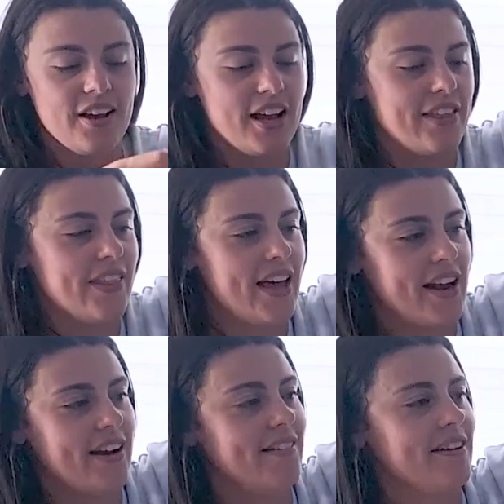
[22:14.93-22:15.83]
And
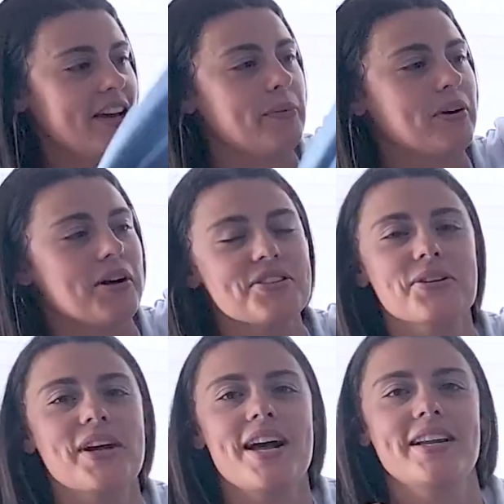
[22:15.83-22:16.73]
then it would also
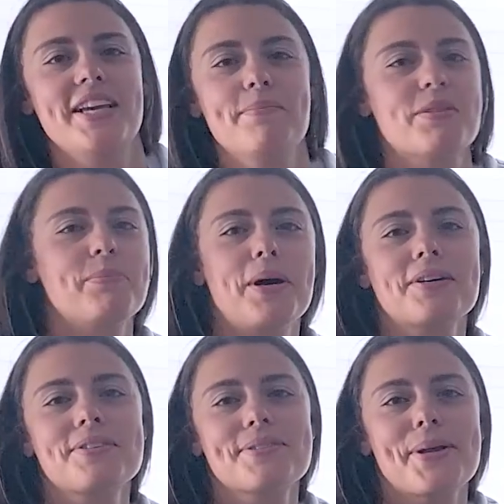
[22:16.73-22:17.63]
kind of keep the
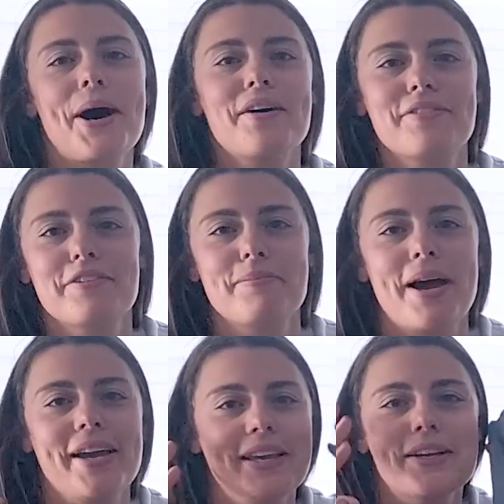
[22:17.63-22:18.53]
bugs off of
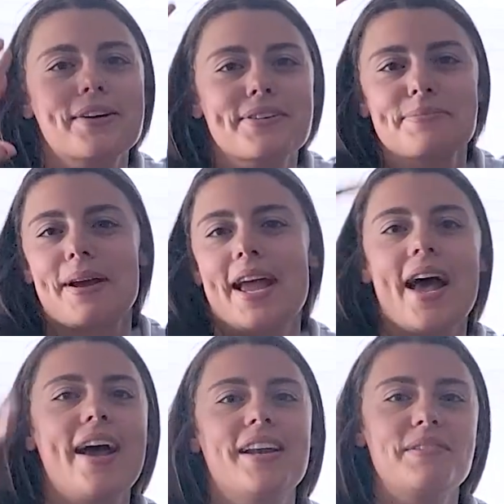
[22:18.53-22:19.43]
my ears, my
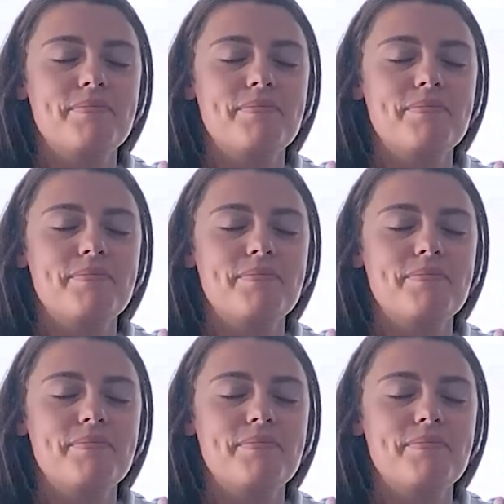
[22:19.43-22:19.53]
head,